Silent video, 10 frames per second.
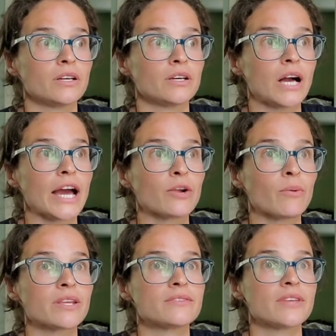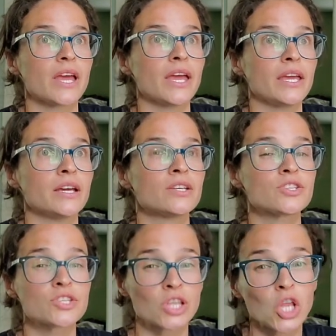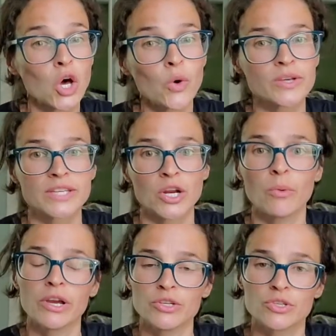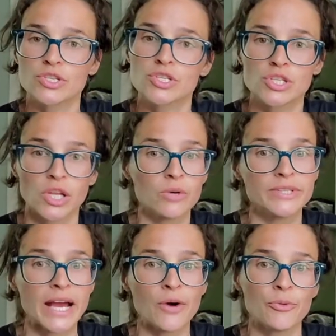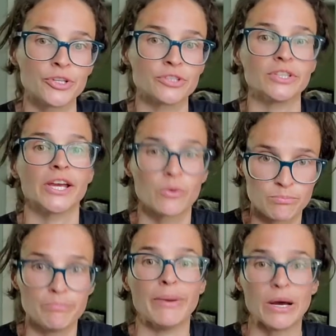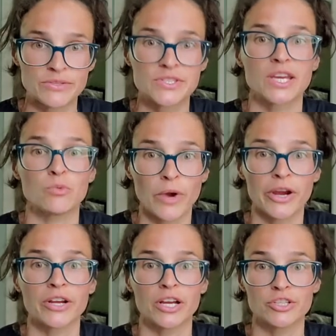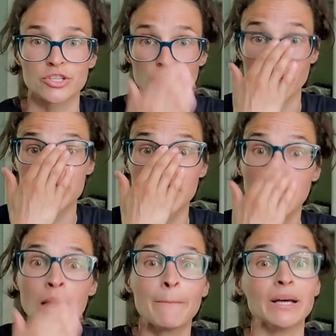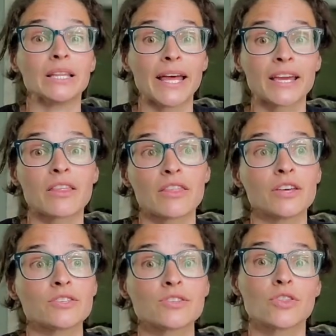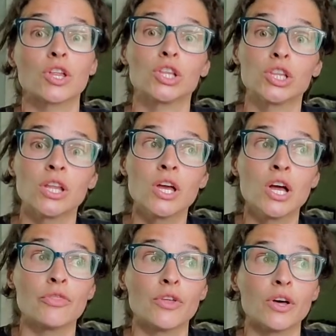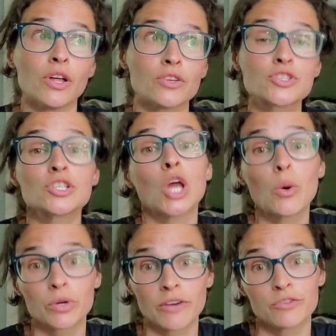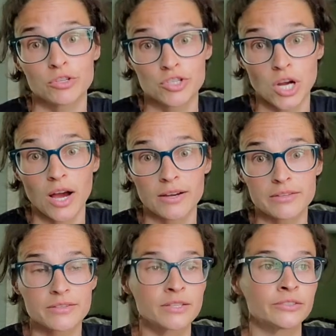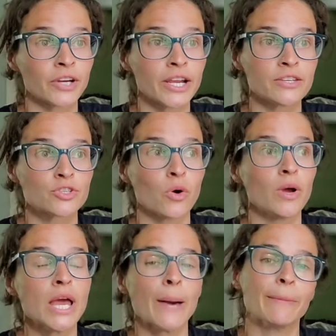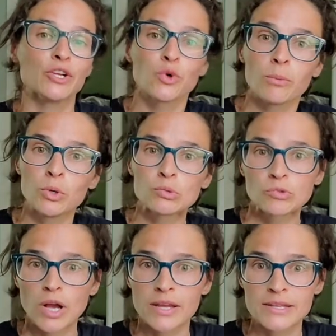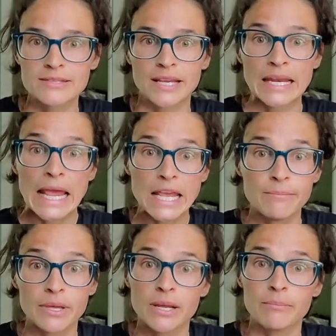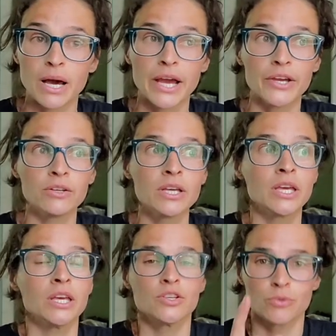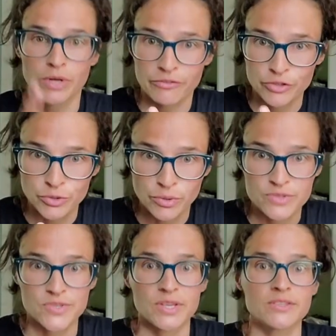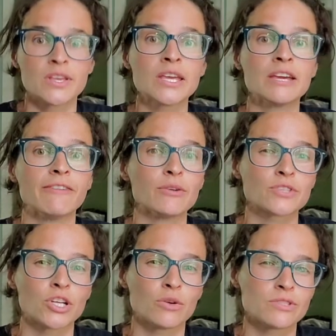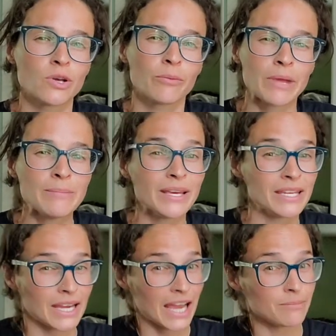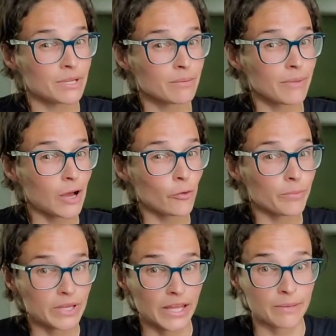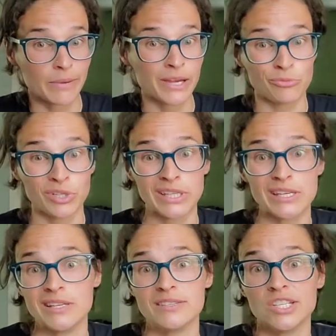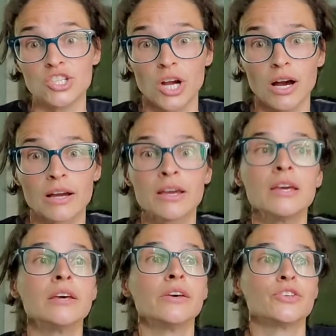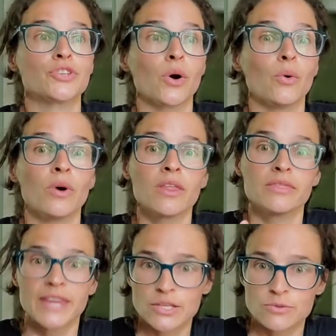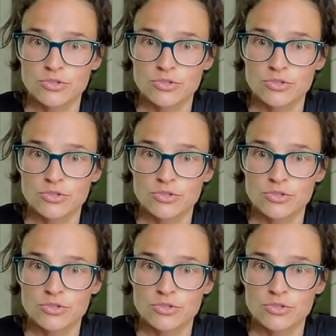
don't want to say slow, because I don't want you to slow down where you're like bouncing and wearing on your joints, but like the the slower of your jogs, right? So my normal run is like an 8-minute mile. So whatever yours is, if I was going to go slower, maybe a 9-minute mile would be like my really easy jog. So that's what you're